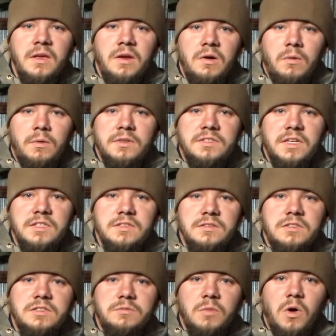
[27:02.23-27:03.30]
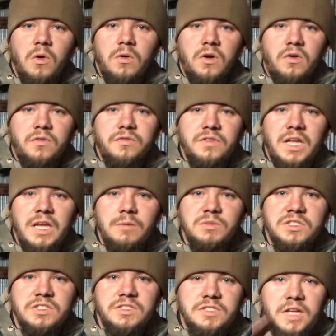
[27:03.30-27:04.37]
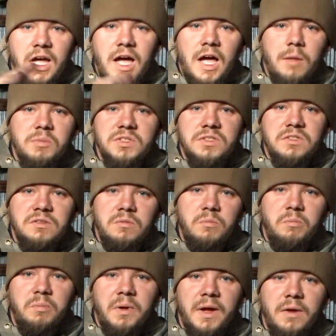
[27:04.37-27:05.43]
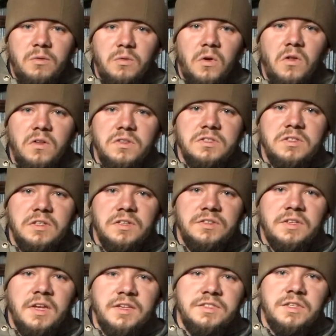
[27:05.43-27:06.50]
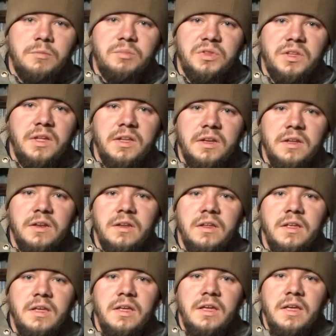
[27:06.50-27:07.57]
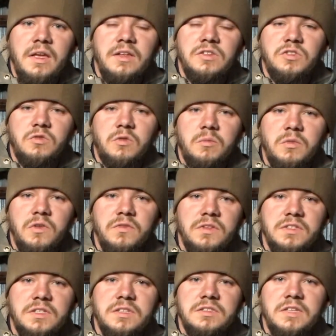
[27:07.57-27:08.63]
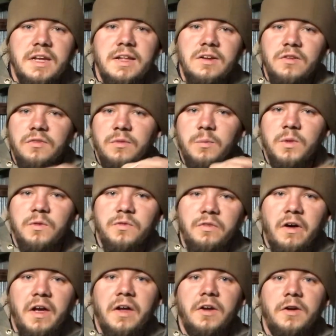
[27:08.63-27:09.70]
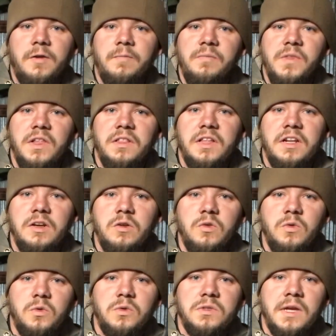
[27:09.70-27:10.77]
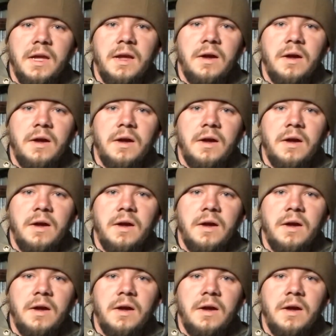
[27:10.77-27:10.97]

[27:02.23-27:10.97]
Once that smoke or flame stops, pyrolysis has completed, and you remove this container from the fire and let it cool down.